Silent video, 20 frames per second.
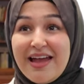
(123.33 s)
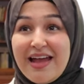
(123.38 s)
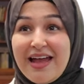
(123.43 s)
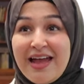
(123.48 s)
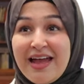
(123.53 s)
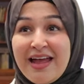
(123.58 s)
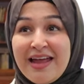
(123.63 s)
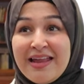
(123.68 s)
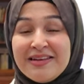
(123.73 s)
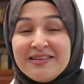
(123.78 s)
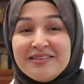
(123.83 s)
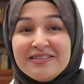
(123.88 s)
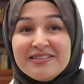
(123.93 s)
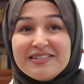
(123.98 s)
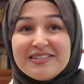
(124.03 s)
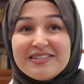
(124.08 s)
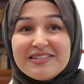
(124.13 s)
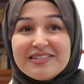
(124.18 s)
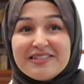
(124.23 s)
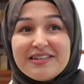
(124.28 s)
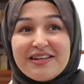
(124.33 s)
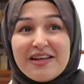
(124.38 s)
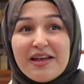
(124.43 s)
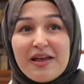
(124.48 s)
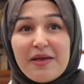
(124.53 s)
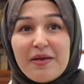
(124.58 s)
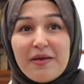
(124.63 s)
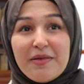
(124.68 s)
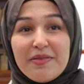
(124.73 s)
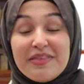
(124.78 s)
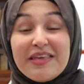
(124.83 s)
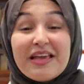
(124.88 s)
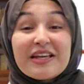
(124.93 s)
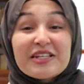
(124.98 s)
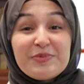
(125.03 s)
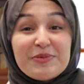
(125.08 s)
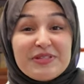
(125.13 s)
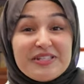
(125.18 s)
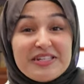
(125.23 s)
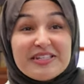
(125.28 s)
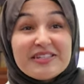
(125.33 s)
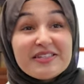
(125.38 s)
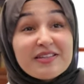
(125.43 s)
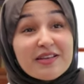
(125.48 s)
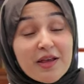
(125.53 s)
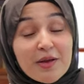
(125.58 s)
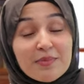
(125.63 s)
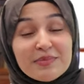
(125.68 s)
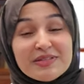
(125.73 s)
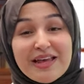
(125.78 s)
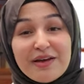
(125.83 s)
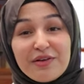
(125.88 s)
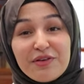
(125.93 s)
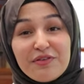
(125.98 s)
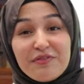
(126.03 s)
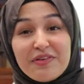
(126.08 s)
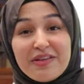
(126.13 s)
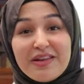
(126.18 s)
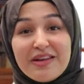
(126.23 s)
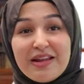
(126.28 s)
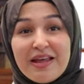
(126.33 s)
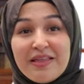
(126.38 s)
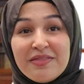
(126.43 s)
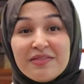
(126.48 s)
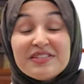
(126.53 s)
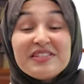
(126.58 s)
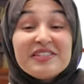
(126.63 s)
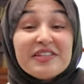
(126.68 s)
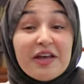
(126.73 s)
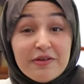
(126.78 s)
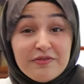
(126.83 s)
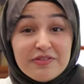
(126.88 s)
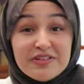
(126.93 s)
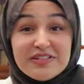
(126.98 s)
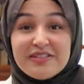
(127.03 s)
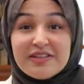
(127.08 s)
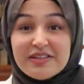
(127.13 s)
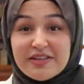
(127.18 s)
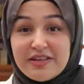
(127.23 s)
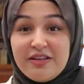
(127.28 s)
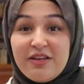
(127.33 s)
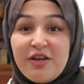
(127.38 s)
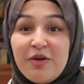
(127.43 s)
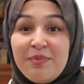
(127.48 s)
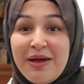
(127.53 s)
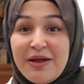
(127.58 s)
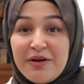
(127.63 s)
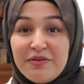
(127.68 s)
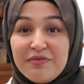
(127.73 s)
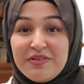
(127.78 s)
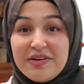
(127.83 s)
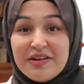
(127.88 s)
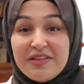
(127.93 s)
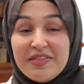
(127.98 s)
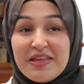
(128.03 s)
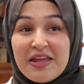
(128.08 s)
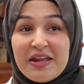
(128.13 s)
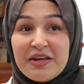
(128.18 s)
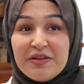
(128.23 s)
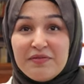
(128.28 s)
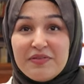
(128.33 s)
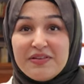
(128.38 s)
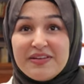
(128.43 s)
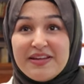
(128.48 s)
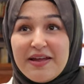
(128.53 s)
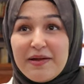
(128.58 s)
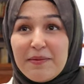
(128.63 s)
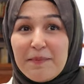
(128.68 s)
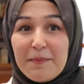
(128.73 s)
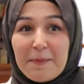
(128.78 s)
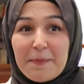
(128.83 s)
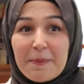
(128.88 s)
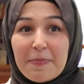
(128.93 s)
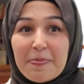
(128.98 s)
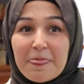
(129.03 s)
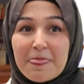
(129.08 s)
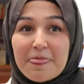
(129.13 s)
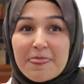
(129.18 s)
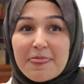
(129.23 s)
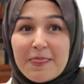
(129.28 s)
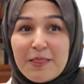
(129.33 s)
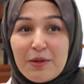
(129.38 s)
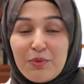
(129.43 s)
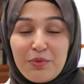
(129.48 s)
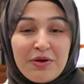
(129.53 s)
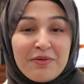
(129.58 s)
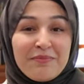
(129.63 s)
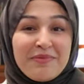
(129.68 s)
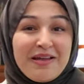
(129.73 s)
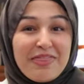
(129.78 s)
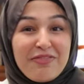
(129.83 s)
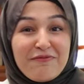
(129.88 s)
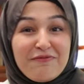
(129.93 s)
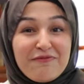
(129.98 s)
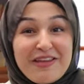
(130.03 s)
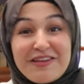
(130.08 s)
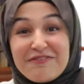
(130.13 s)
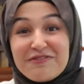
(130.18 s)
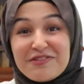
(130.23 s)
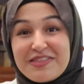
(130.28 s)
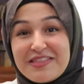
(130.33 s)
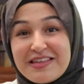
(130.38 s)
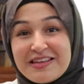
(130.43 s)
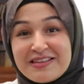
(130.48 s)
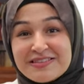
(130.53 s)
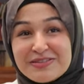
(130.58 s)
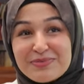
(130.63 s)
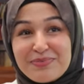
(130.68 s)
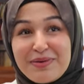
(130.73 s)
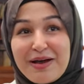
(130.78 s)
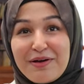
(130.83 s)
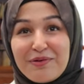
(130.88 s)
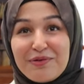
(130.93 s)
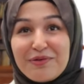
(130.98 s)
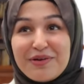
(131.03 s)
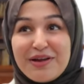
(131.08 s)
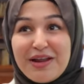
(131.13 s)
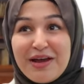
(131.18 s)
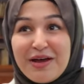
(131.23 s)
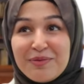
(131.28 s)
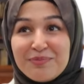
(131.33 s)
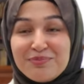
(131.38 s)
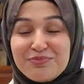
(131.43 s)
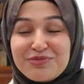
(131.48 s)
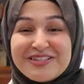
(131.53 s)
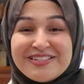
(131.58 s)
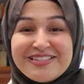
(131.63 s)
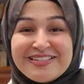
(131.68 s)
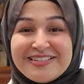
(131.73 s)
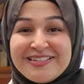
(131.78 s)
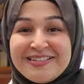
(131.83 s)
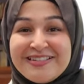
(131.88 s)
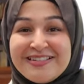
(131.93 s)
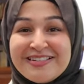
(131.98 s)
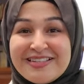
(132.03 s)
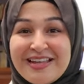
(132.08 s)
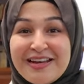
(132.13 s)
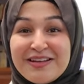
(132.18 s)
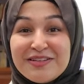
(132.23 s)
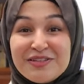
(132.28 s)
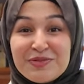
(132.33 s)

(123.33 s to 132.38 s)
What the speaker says: and the expertise that comes out of it and the service that can come out of it at the end of the day. One of my favorite things about Princeton is that